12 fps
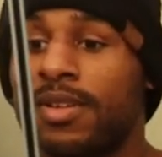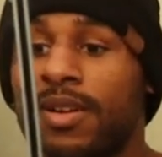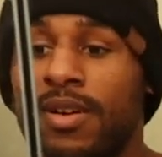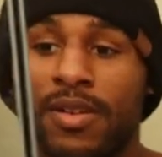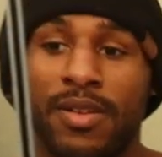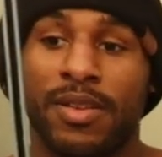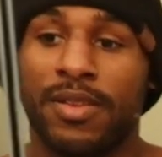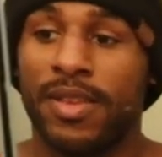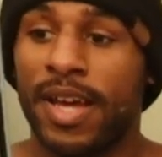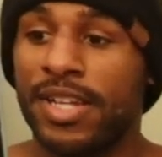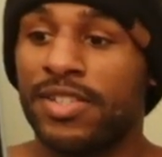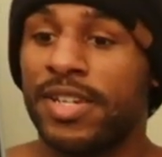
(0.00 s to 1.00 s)
you know, all
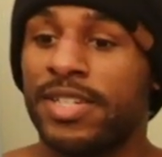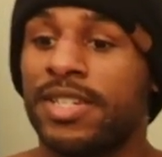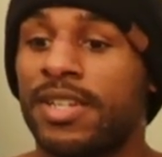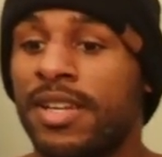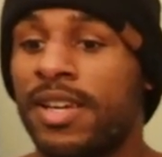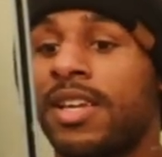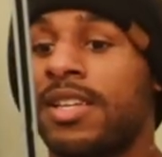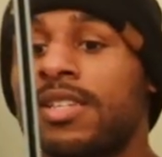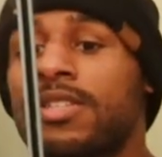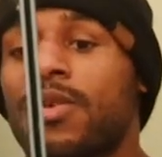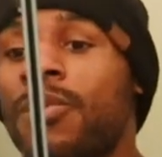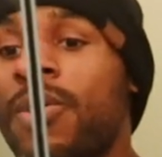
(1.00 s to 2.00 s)
the hydration,
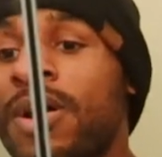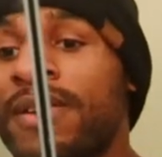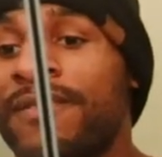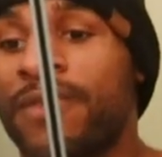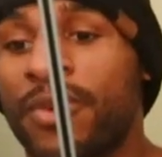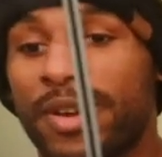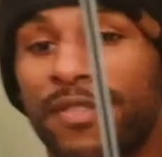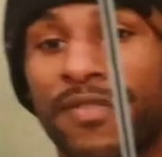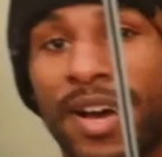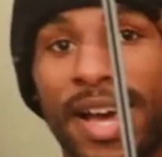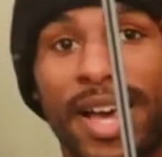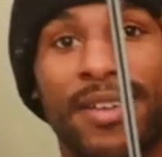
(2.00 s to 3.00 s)
is
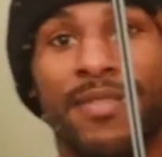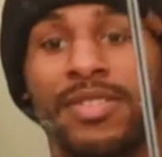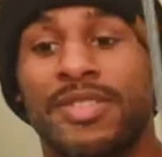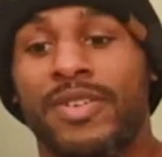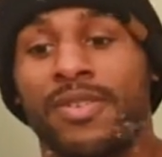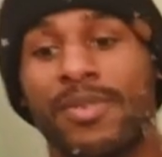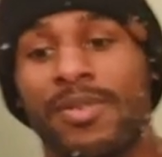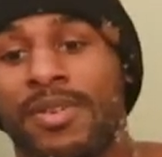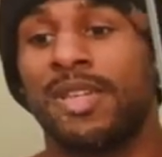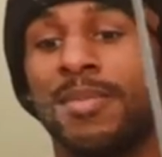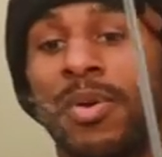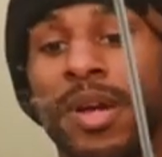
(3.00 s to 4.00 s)
145. So
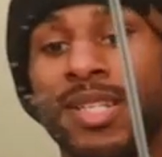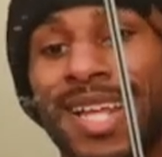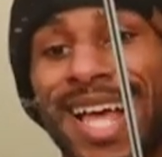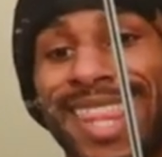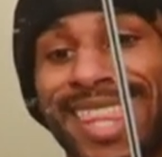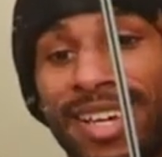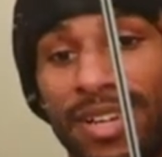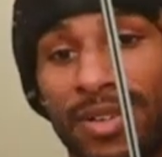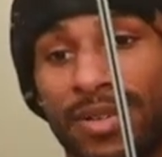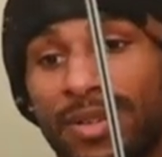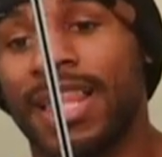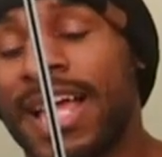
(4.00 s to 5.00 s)
your boy's not
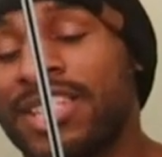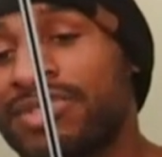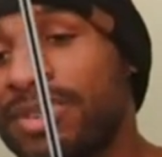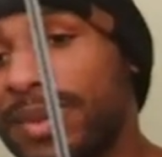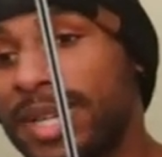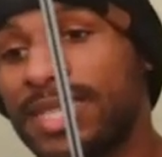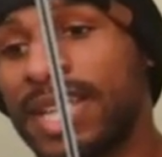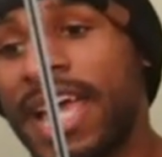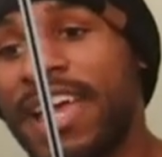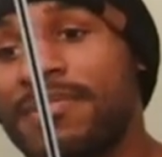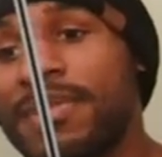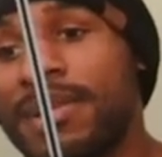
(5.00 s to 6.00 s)
little. The last three weeks I
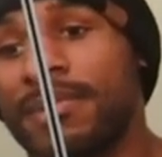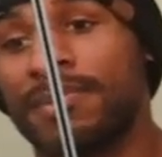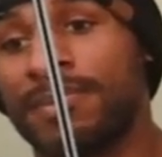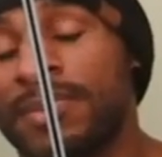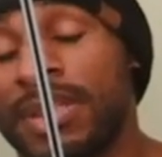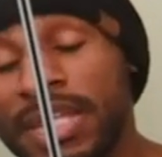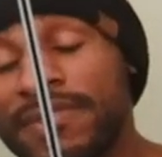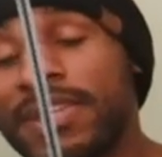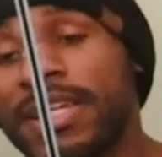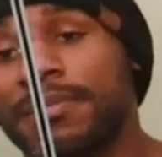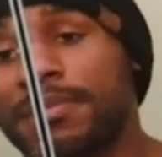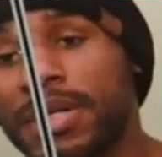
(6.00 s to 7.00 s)
have been
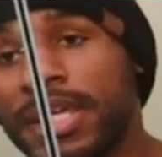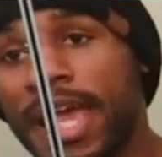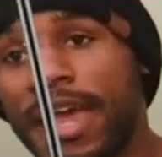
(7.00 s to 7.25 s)
lifting pretty